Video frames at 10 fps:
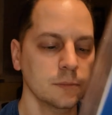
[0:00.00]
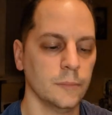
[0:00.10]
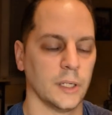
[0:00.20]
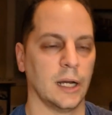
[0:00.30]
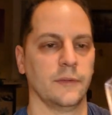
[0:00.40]

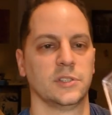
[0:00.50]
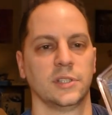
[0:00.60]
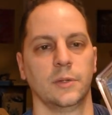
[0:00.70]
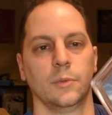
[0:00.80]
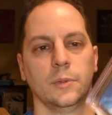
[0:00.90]
But
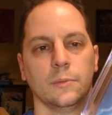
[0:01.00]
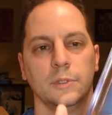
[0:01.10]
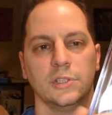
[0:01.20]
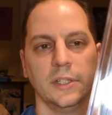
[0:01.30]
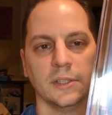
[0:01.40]
obviously,
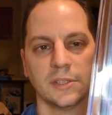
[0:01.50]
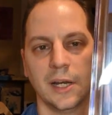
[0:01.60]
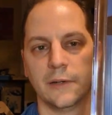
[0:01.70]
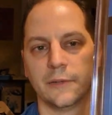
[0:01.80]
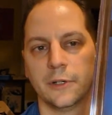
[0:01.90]
we see this
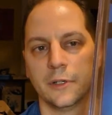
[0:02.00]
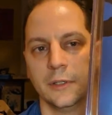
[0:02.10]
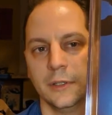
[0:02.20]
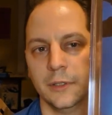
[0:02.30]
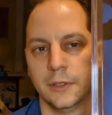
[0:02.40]

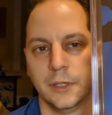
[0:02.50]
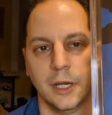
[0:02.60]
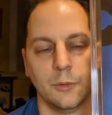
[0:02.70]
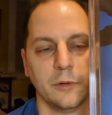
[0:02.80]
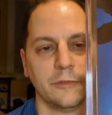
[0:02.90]
cover,
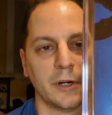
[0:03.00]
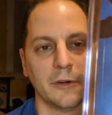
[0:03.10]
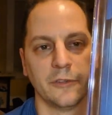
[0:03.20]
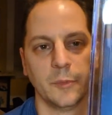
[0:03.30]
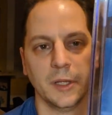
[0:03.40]
and we're
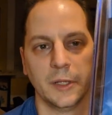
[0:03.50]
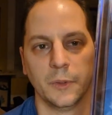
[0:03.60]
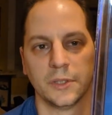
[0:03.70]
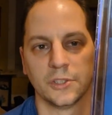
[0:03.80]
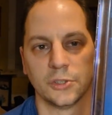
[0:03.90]
very familiar
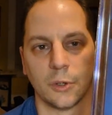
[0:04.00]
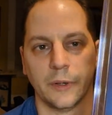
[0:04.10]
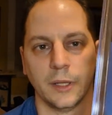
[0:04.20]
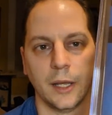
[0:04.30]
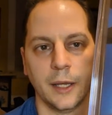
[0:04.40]
with the
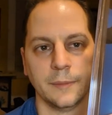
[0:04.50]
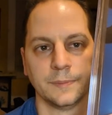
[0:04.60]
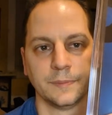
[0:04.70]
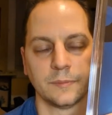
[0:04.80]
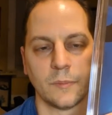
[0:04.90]
storyline.
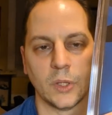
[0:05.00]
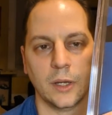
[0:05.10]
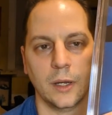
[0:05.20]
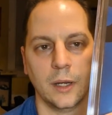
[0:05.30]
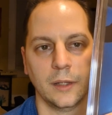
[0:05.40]

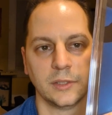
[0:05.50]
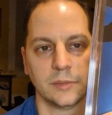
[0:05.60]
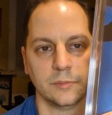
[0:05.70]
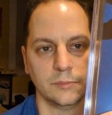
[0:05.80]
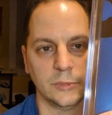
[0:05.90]

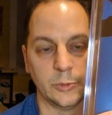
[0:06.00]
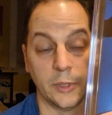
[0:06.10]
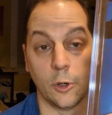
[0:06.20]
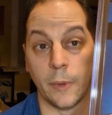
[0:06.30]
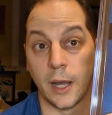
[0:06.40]
It's
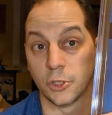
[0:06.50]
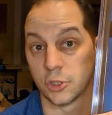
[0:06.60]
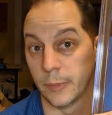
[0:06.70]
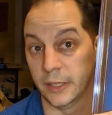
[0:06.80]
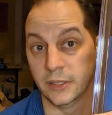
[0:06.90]
been
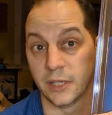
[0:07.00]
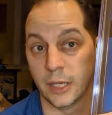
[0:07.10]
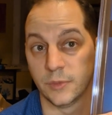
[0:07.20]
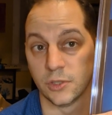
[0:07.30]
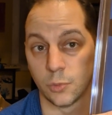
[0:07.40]
homaged many
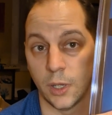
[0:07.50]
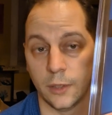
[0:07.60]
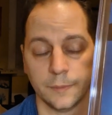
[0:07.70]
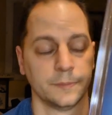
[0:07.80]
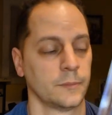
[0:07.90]
times as
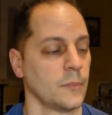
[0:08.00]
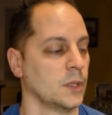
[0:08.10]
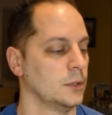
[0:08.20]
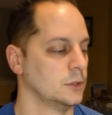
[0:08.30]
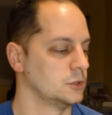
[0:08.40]
well.
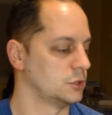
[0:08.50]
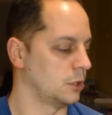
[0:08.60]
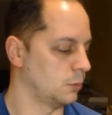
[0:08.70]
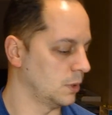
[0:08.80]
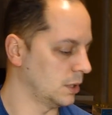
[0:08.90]

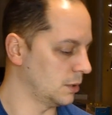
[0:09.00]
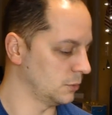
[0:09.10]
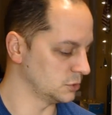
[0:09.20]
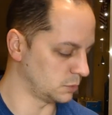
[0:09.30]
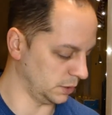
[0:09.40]
So I
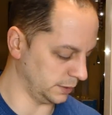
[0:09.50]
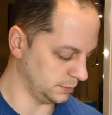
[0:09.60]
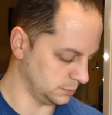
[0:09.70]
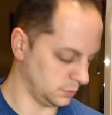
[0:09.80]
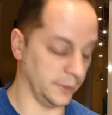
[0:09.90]
was
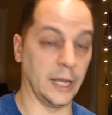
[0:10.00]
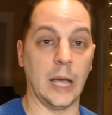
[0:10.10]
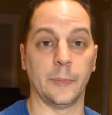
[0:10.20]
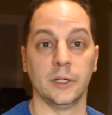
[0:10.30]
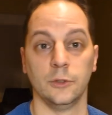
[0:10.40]
really, really
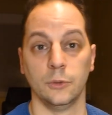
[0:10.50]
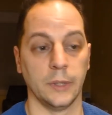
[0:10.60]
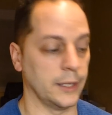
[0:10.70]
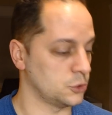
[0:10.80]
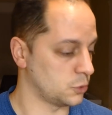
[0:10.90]
happy to do
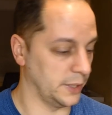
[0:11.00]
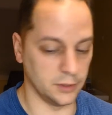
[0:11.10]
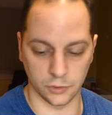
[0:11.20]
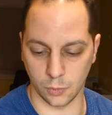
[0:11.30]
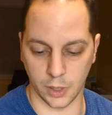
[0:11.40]
that trade
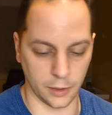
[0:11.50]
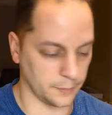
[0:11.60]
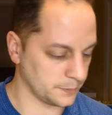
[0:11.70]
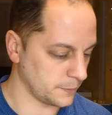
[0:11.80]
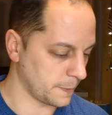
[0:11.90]
as well.